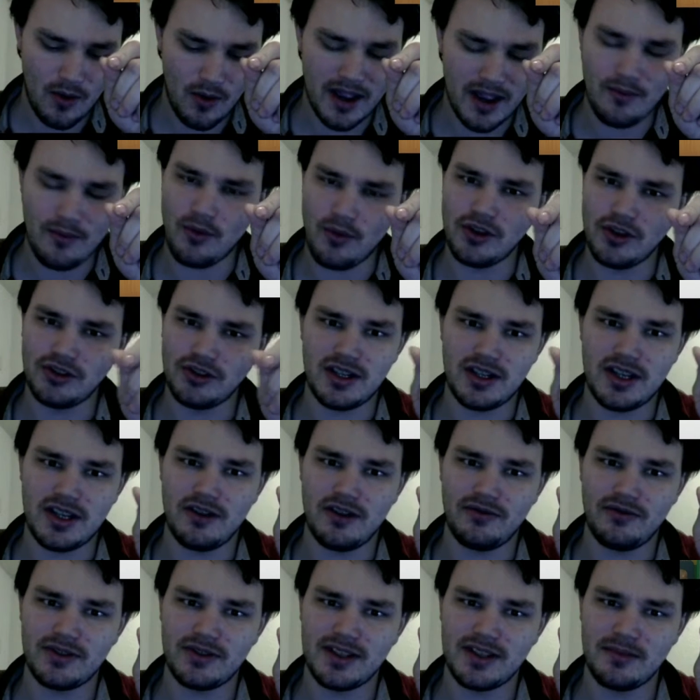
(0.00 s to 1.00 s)
wait, weren't you
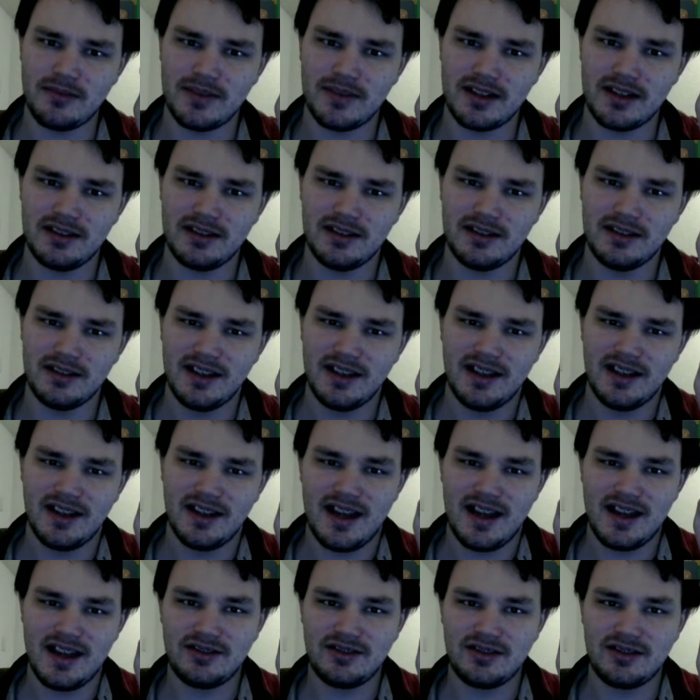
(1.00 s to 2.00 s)
here for something?
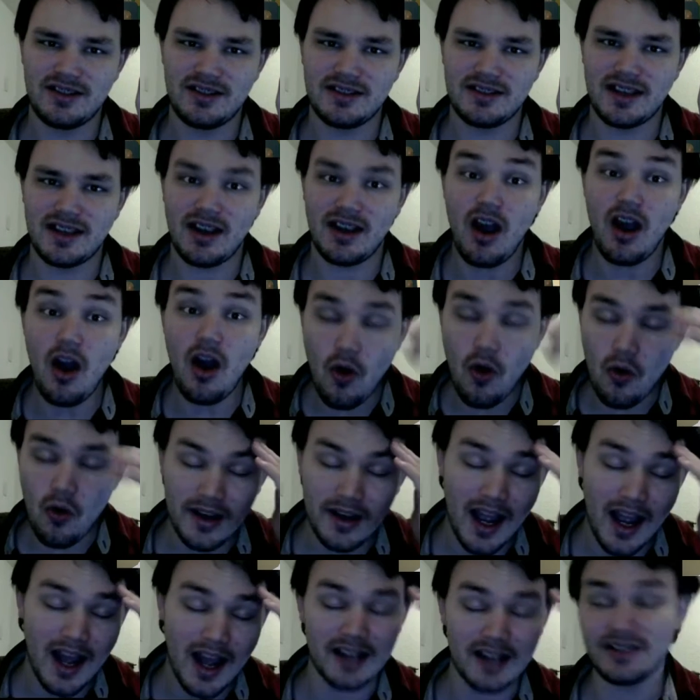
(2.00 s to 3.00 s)
And she's like, oh
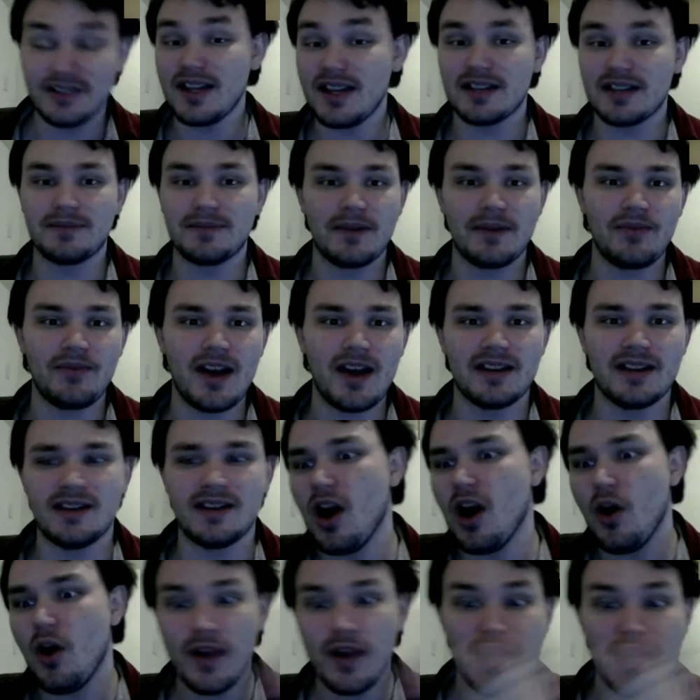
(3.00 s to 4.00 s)
gosh, yes, my friend,
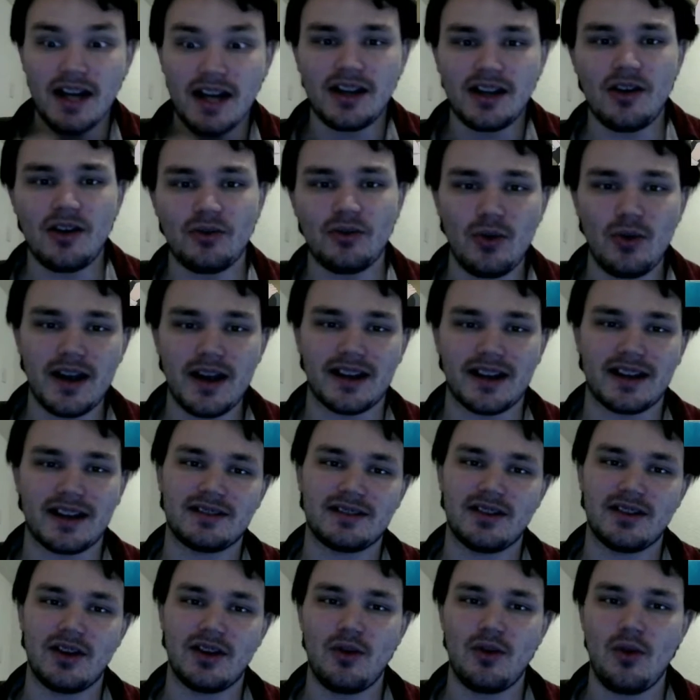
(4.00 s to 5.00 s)
we gotta go quick.
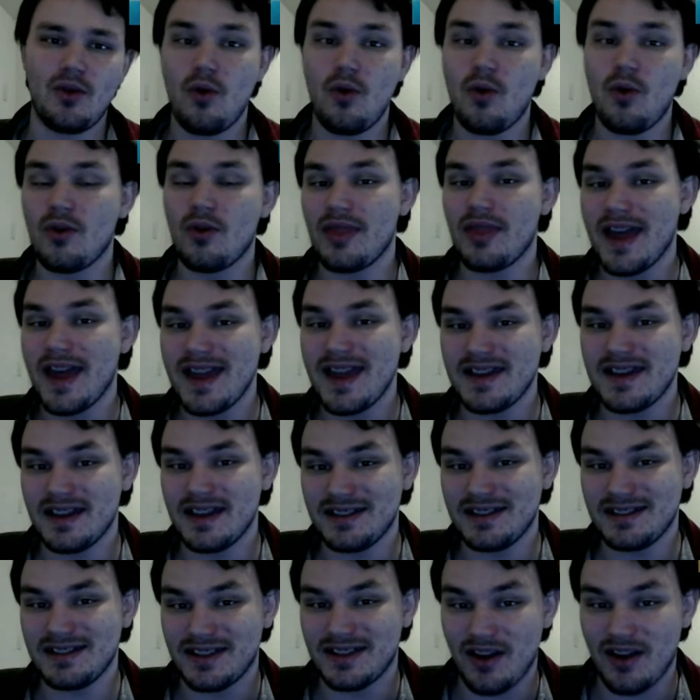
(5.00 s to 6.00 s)
So they
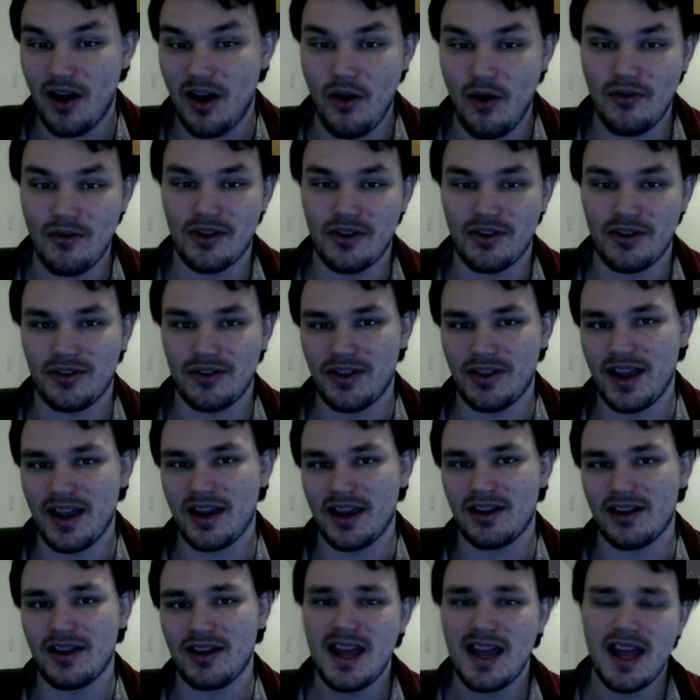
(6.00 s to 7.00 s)
get over
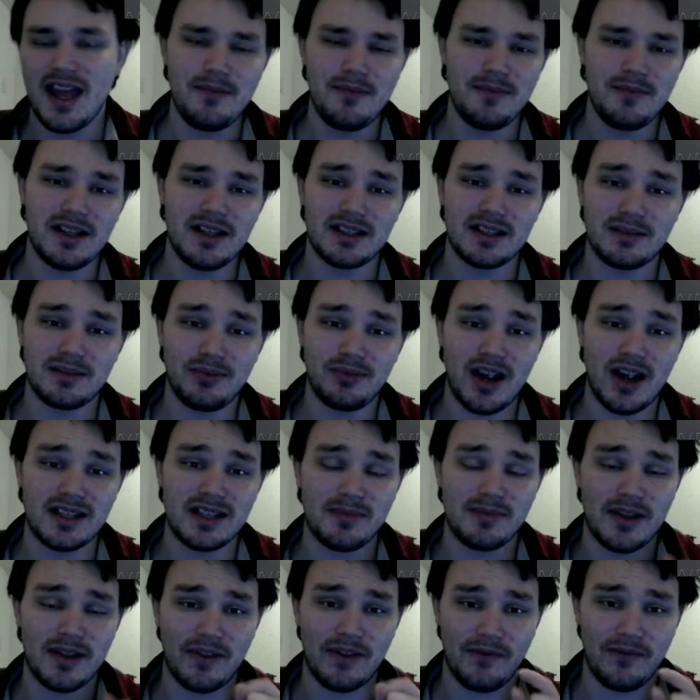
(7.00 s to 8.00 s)
there. Him being surprised
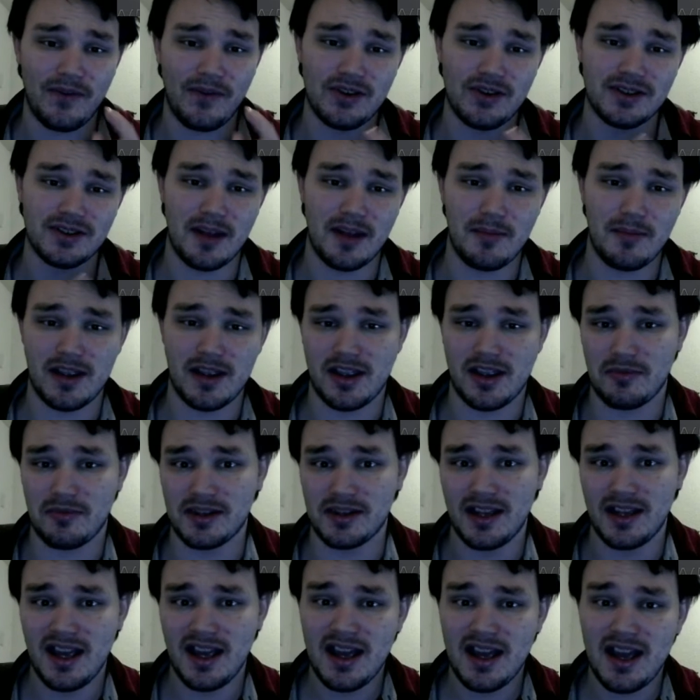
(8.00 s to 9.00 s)
about the first
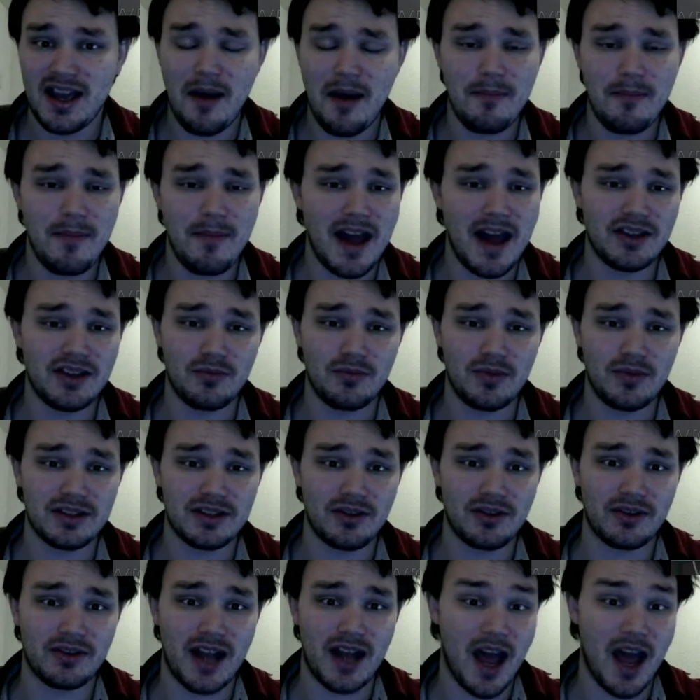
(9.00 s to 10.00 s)
demi-human, imagine what's
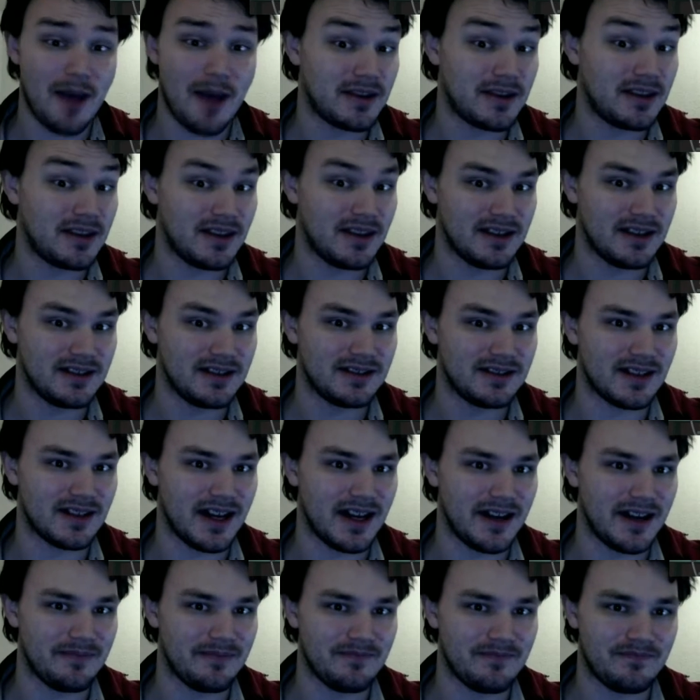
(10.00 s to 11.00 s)
going to happen this
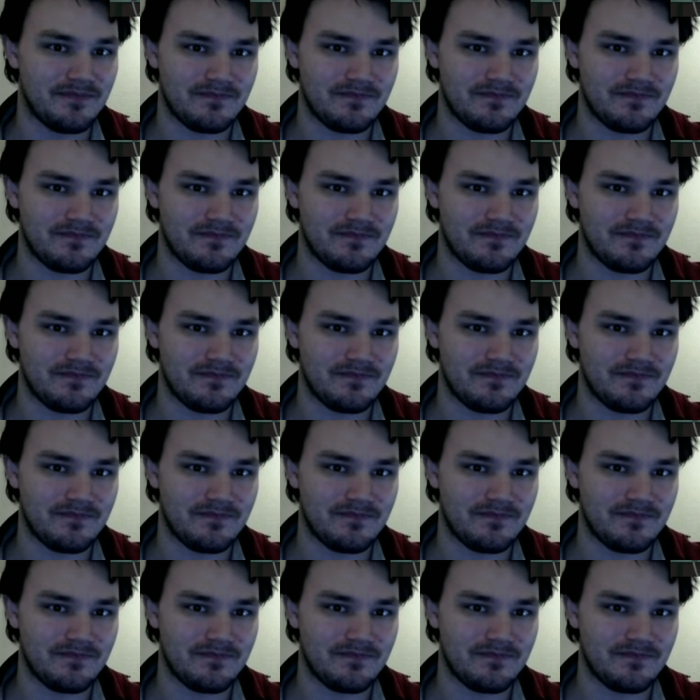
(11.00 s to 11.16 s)
time.